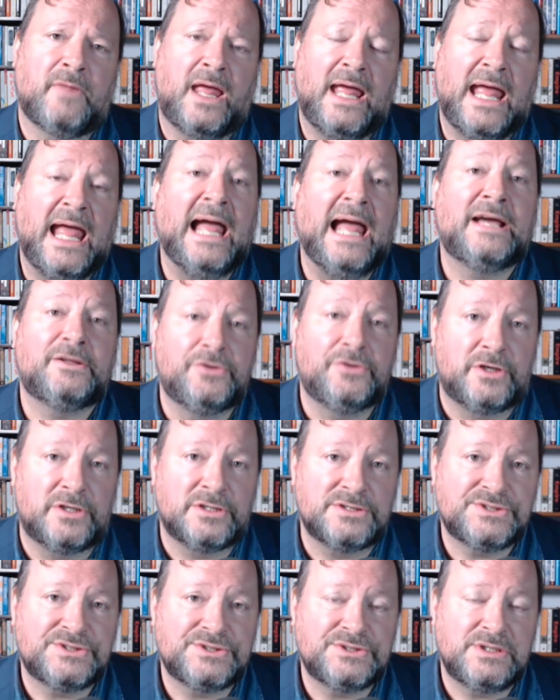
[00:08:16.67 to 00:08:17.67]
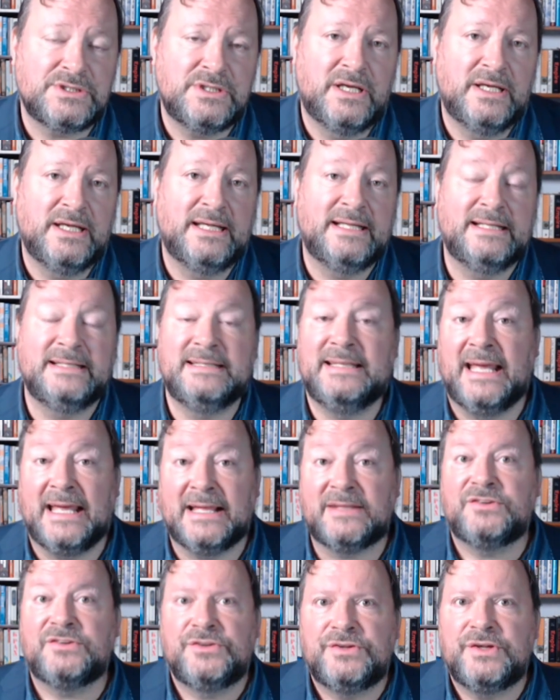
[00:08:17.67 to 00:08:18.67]
actors
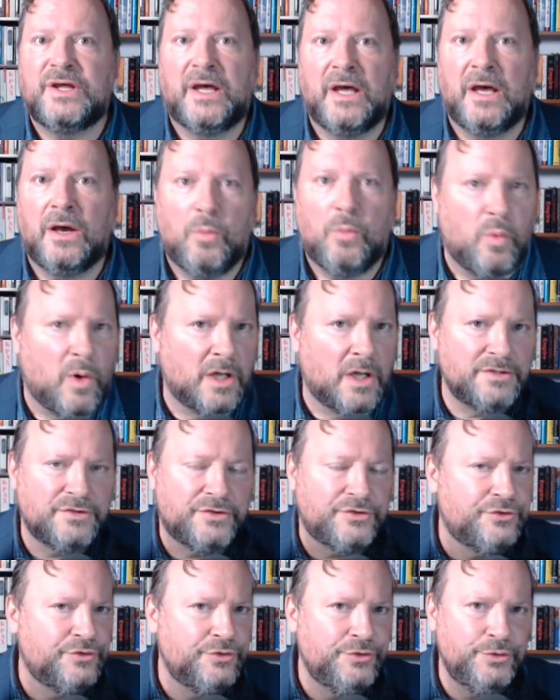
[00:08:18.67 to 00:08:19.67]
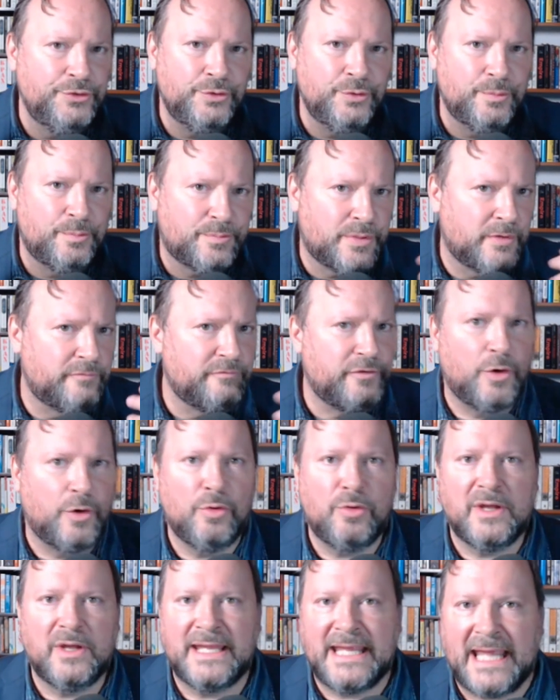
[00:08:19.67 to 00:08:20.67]
that want to
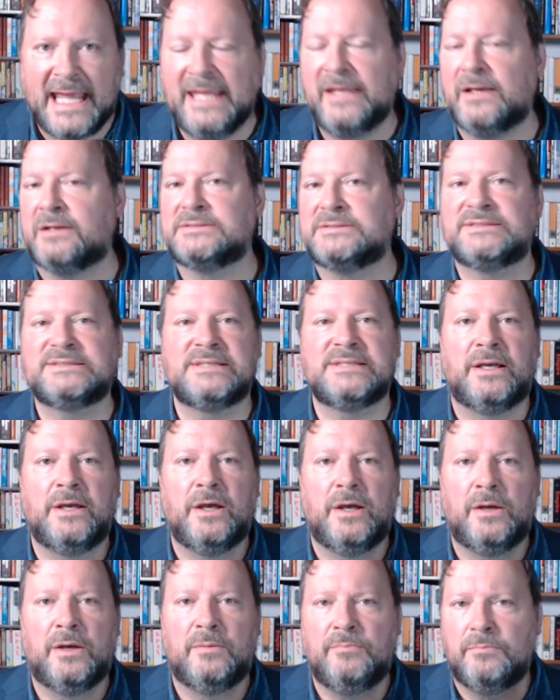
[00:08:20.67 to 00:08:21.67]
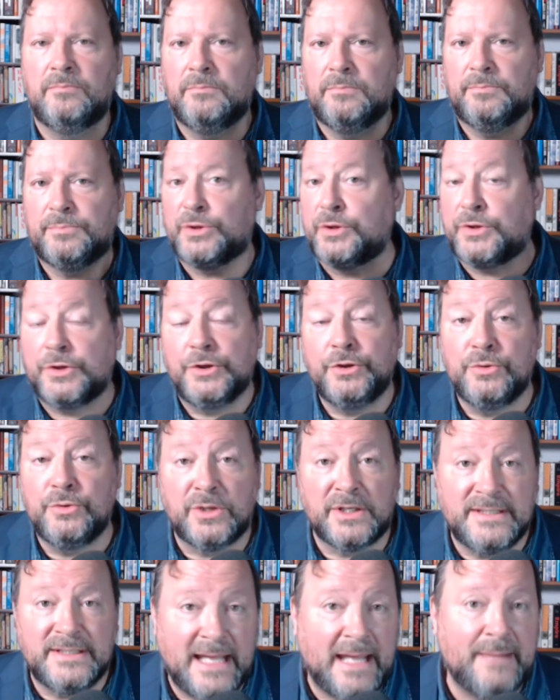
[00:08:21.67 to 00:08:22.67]
provoke chaos,
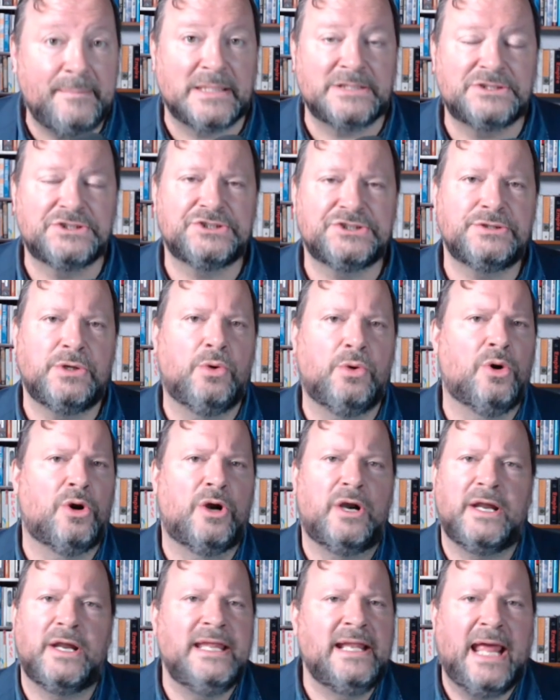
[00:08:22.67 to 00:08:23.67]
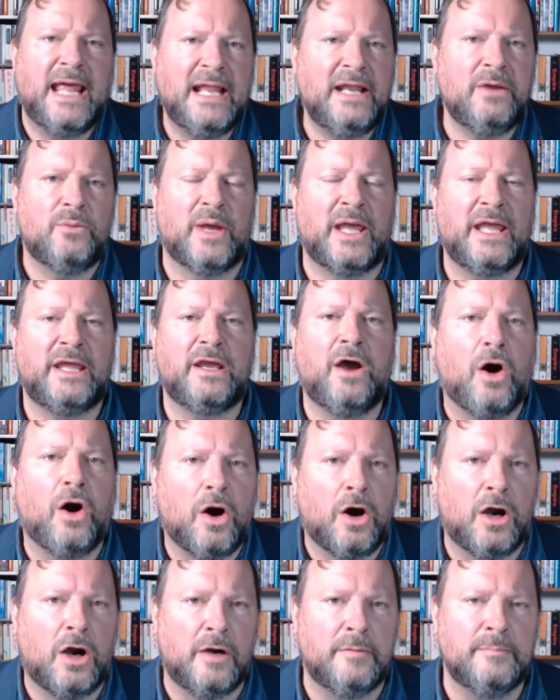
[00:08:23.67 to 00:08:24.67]
procure damage, or in any way
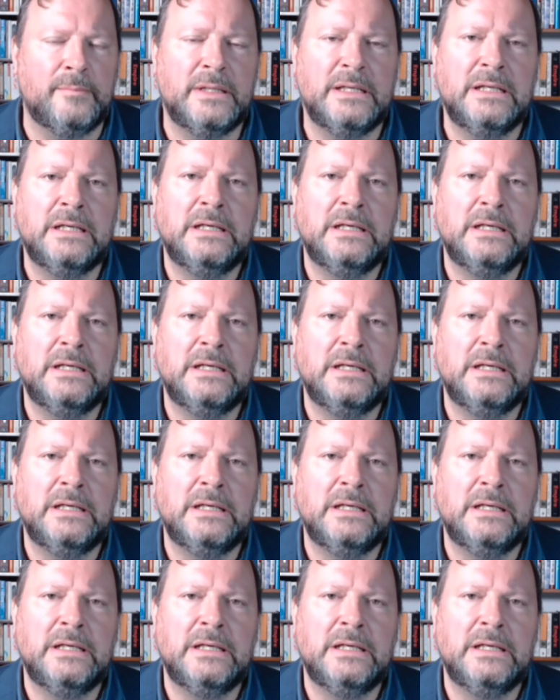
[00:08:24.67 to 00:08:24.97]
harm.